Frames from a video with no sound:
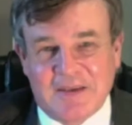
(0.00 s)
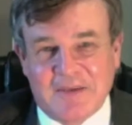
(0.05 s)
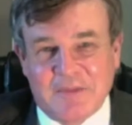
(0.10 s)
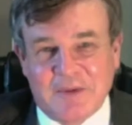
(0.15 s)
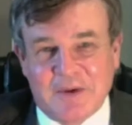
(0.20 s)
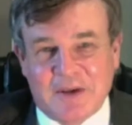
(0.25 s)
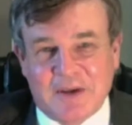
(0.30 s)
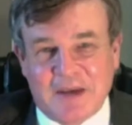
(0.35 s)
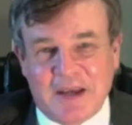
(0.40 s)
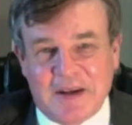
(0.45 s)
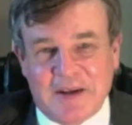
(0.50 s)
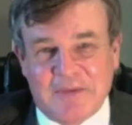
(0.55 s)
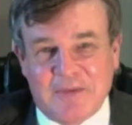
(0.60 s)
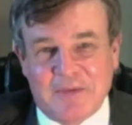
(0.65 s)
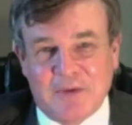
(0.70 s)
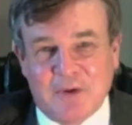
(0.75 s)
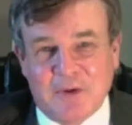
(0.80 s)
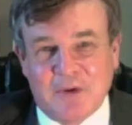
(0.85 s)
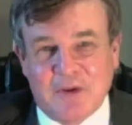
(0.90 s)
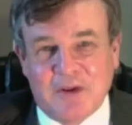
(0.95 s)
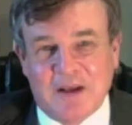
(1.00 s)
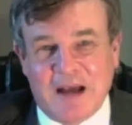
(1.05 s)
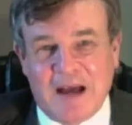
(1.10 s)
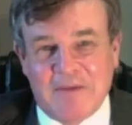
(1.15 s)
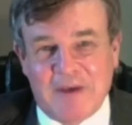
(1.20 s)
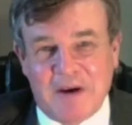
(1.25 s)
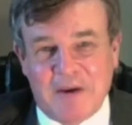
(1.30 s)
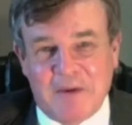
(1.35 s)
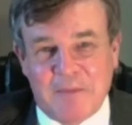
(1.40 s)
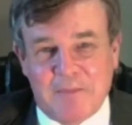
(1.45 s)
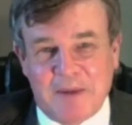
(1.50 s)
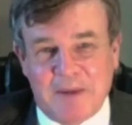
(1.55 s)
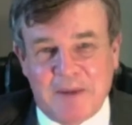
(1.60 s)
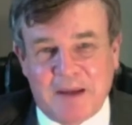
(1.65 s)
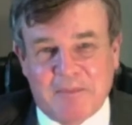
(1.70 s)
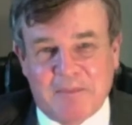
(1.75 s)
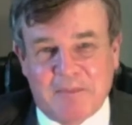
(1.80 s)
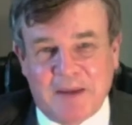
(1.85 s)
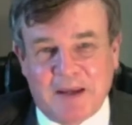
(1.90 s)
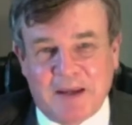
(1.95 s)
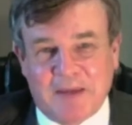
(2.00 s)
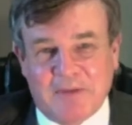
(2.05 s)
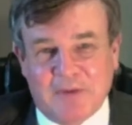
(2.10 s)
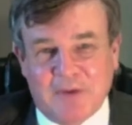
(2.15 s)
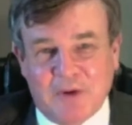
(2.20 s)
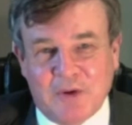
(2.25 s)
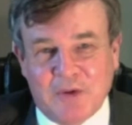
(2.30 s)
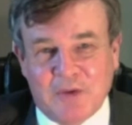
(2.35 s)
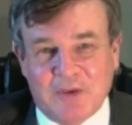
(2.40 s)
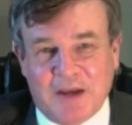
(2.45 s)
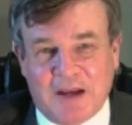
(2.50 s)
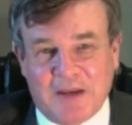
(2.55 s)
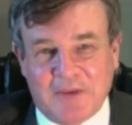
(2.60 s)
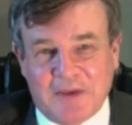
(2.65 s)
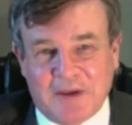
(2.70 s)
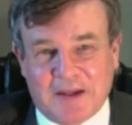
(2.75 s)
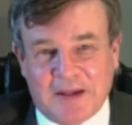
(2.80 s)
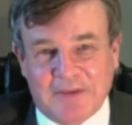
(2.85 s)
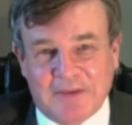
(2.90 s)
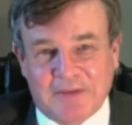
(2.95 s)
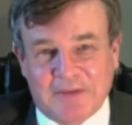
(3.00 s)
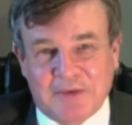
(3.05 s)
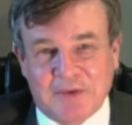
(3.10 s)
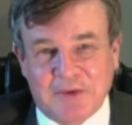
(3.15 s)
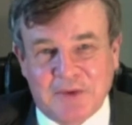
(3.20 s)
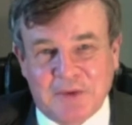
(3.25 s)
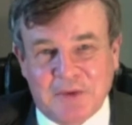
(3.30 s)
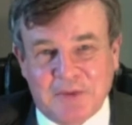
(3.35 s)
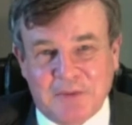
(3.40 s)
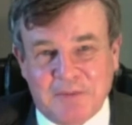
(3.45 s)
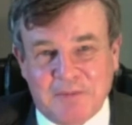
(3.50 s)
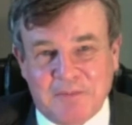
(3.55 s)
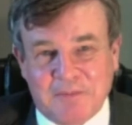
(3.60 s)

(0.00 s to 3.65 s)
we're going to have a big, big fall down the cliff soon.